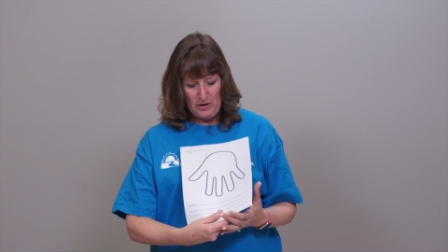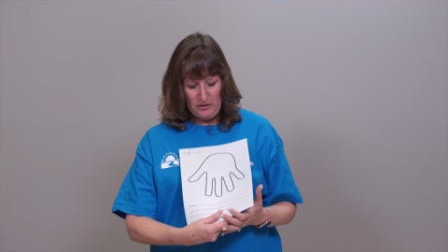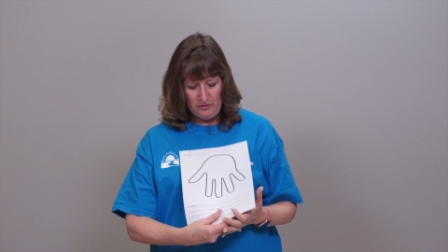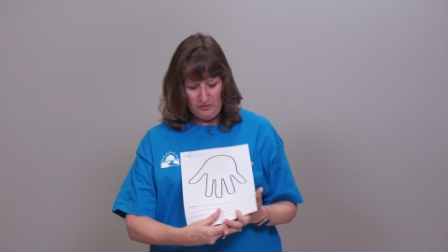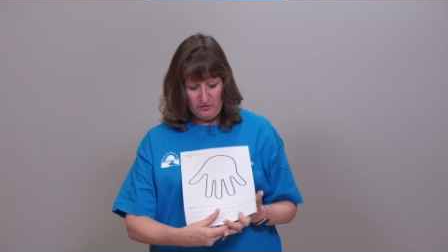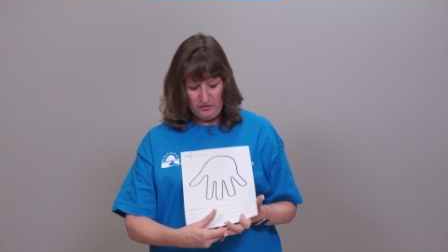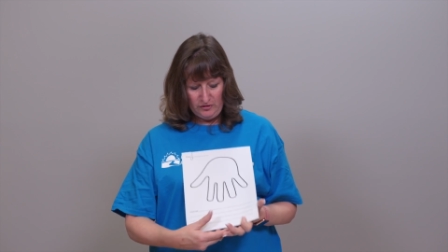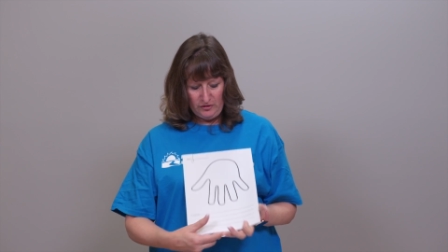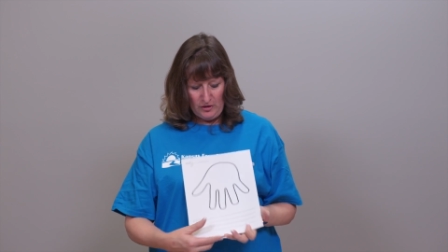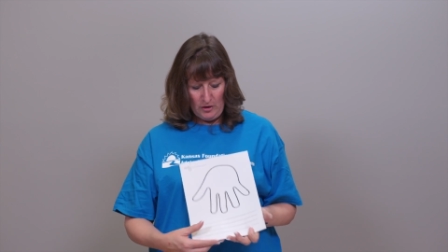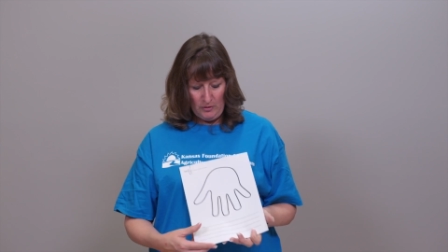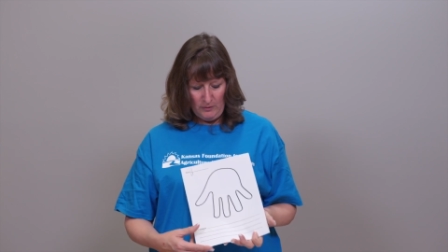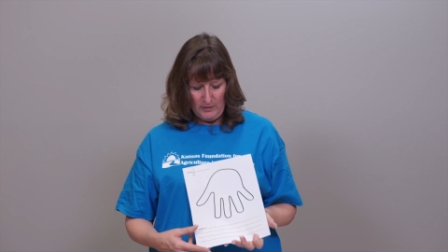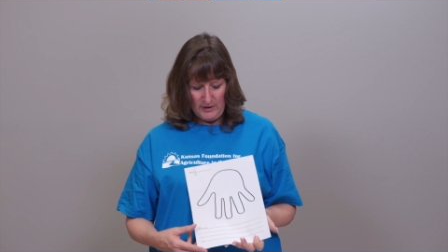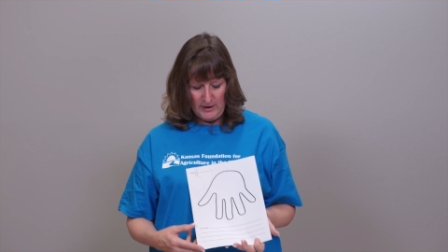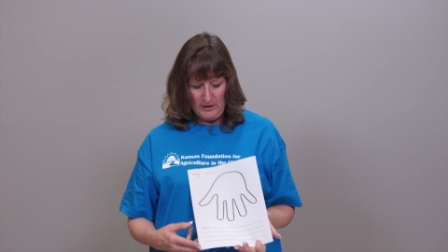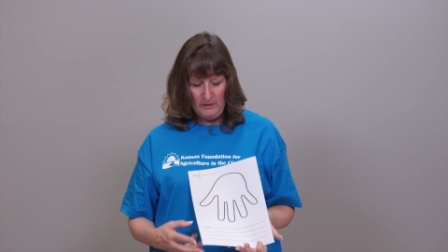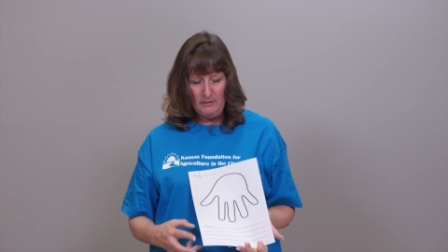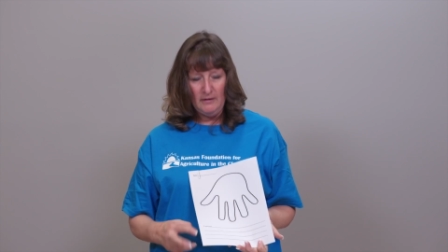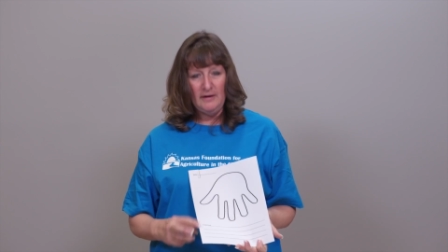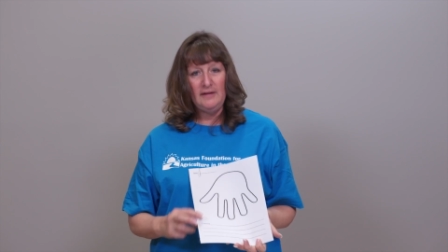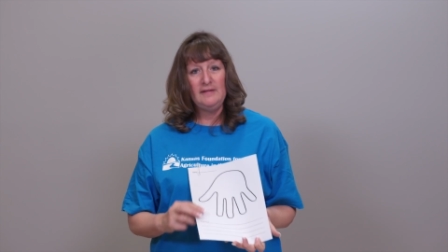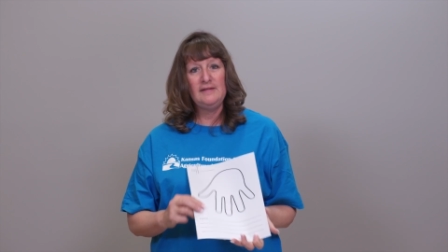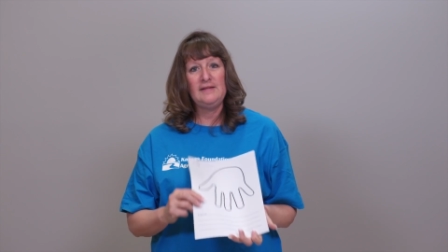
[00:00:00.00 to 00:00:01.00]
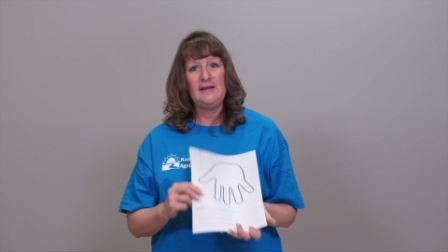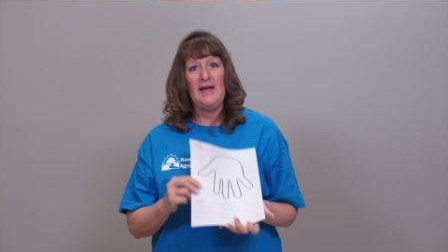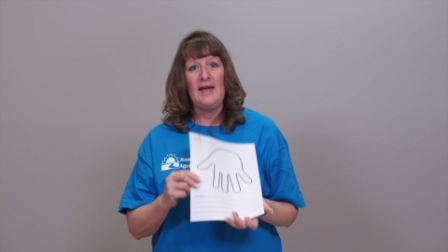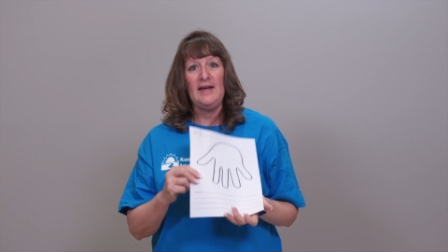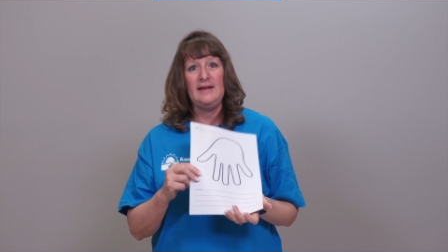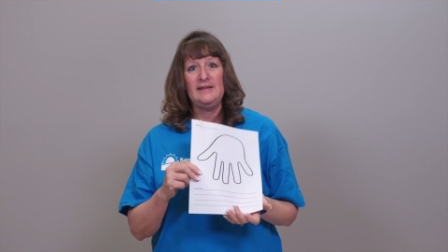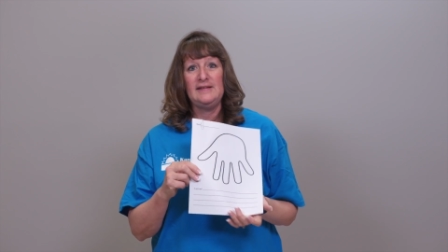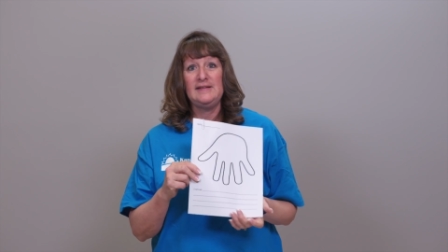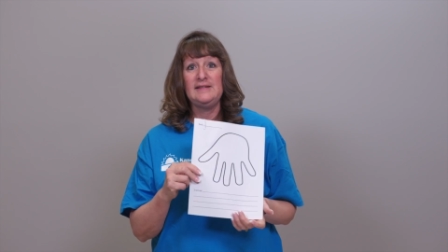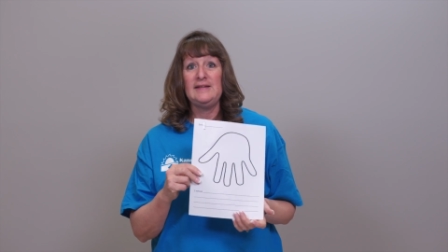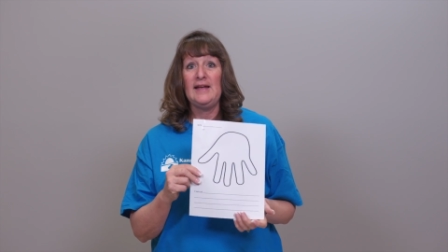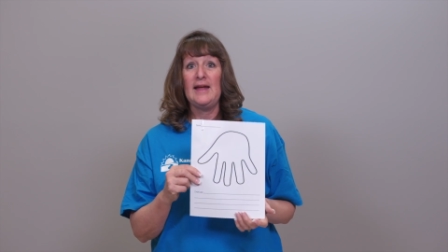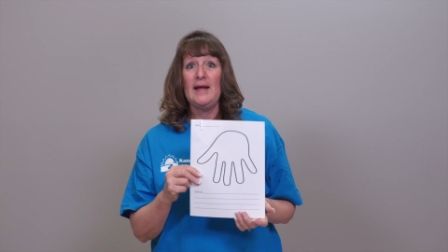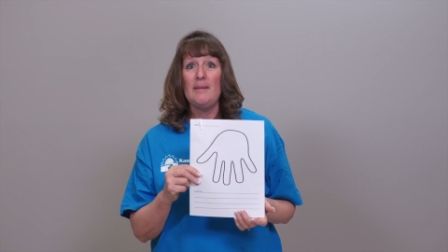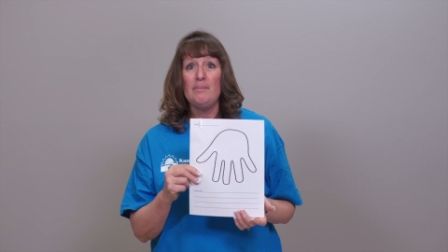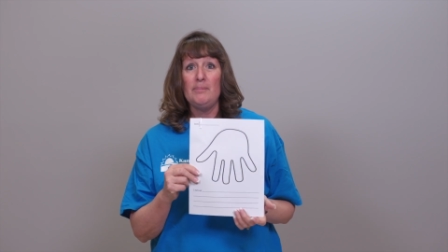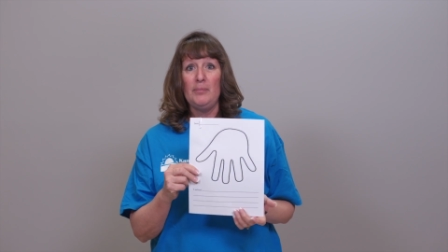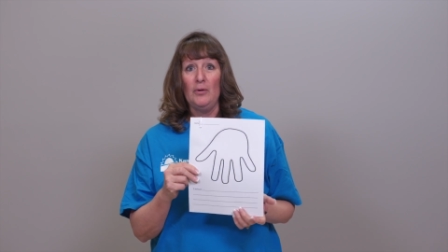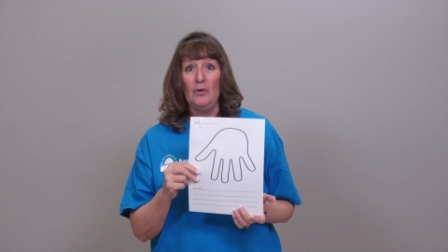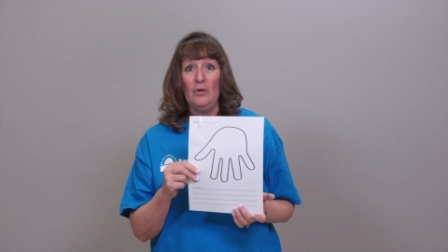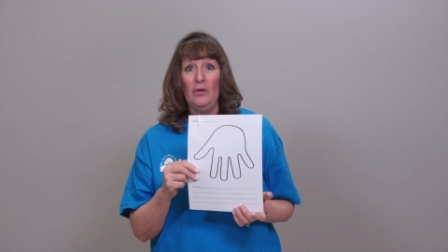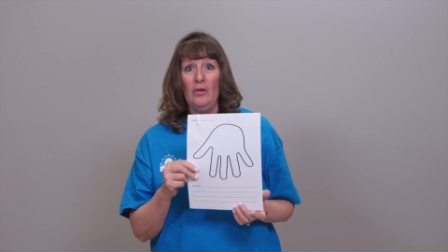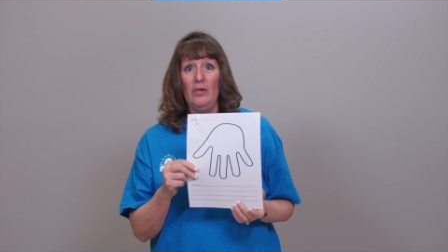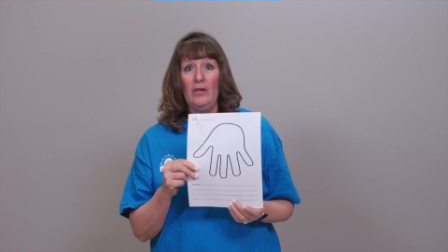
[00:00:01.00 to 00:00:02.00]
So here is a
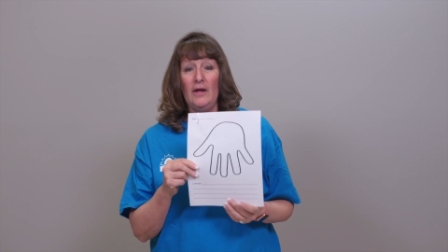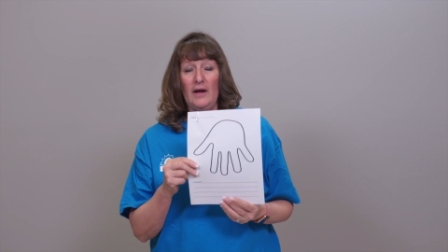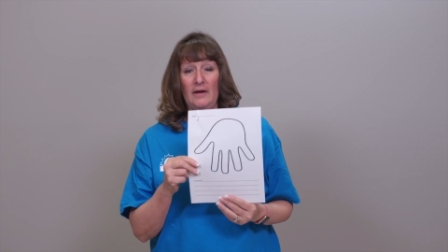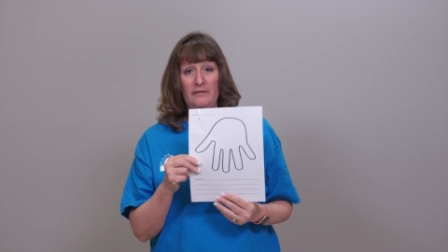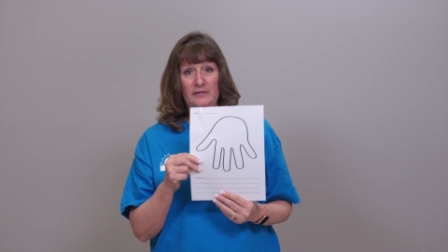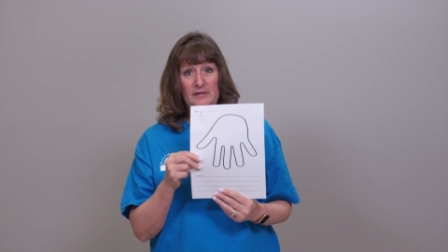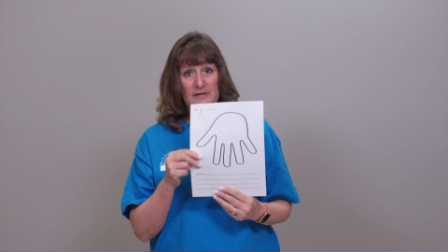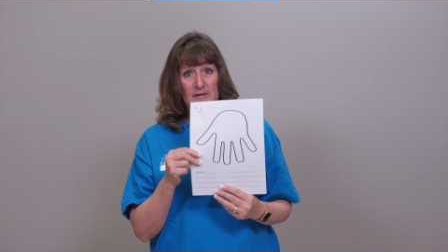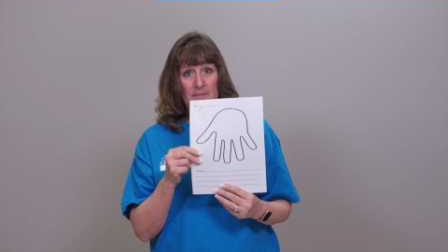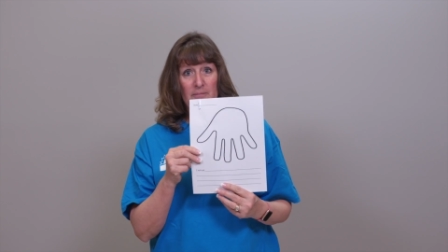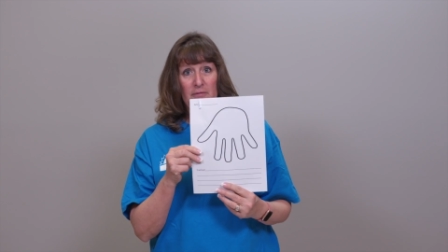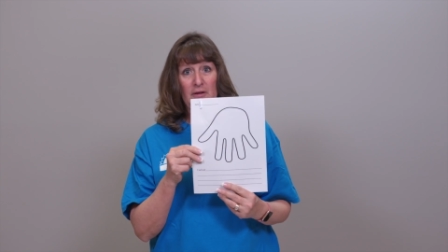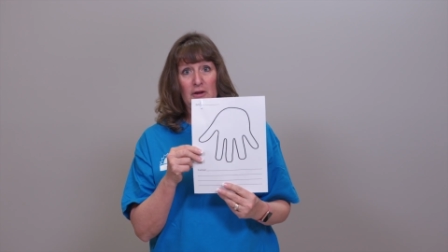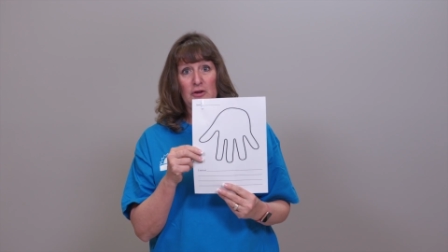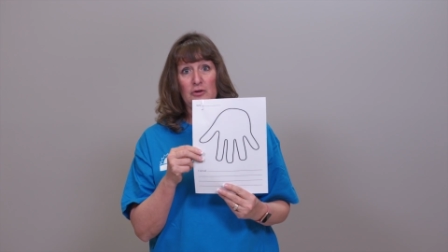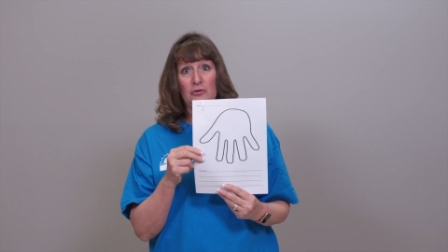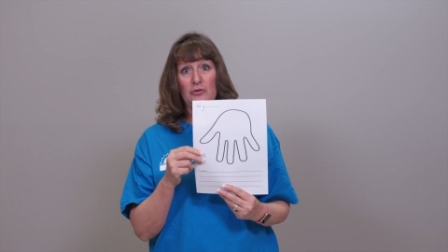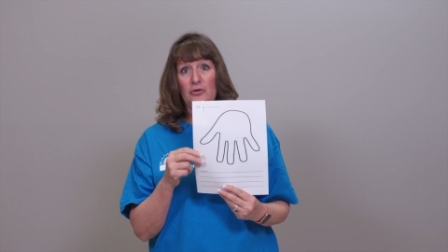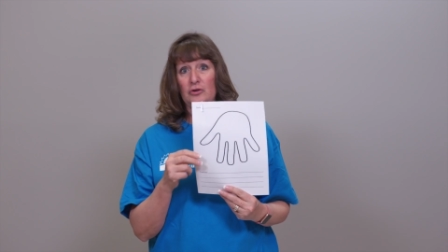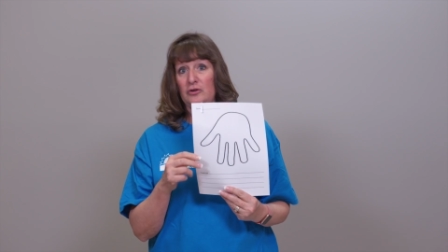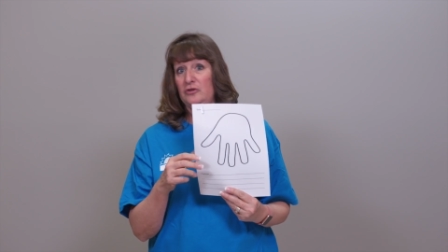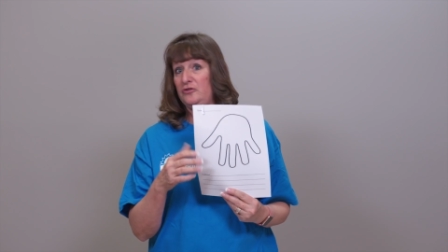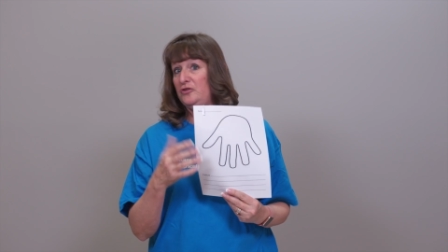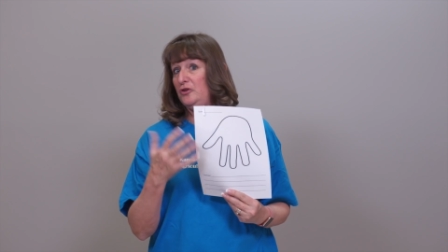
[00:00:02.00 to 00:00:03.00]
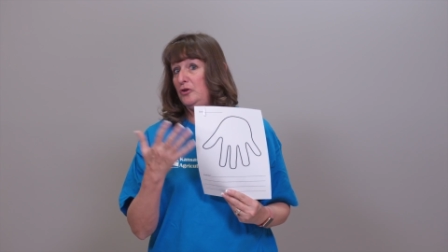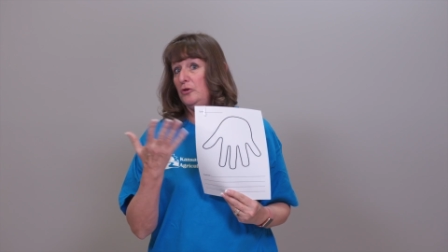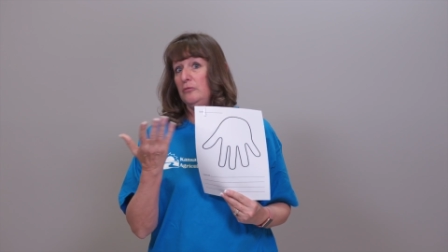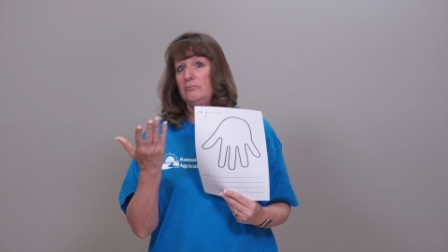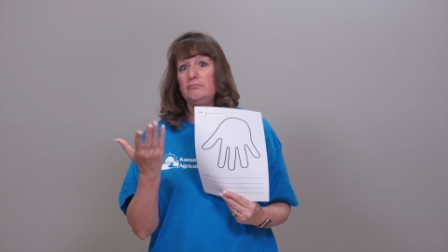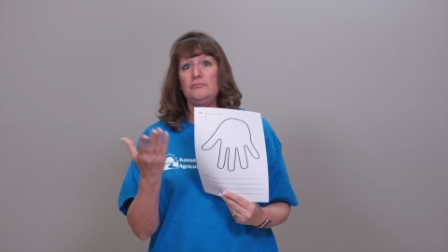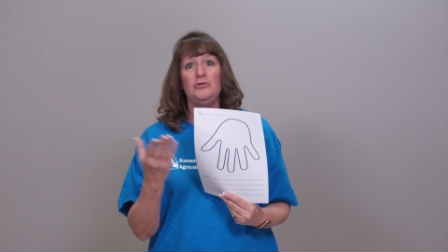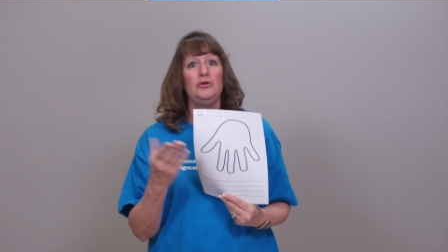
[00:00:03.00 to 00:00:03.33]
sample of something you could do.